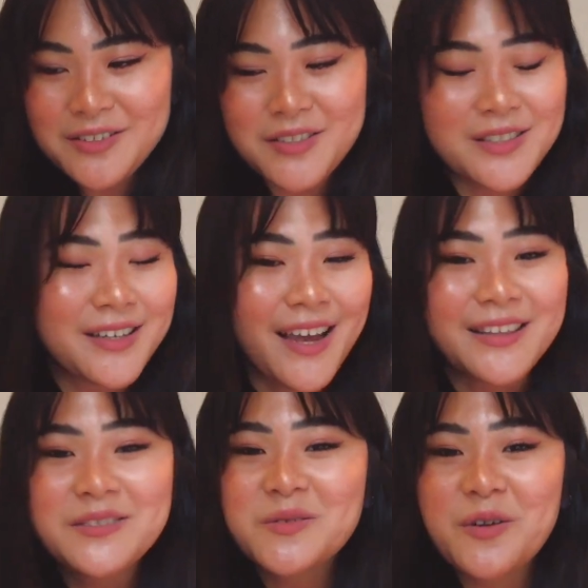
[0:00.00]
because again,
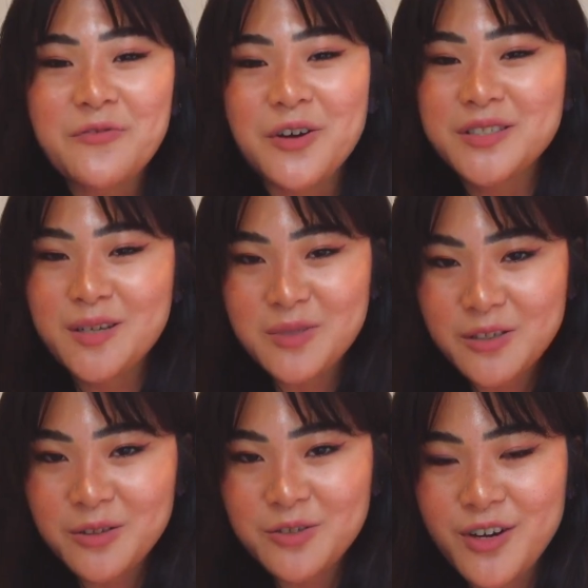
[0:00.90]
this was my first time
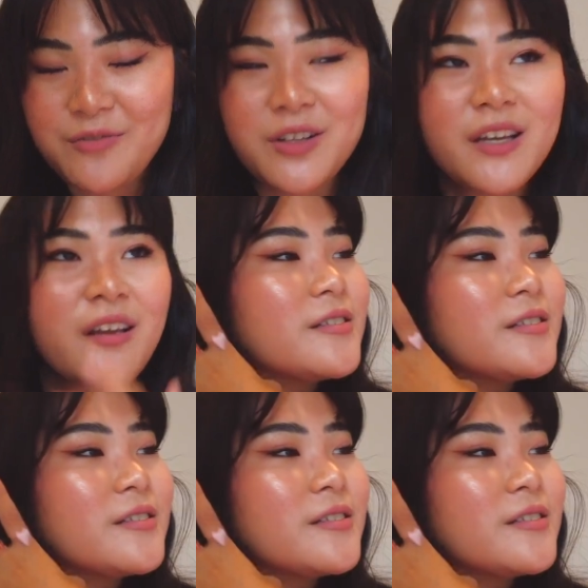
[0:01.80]
solo traveling,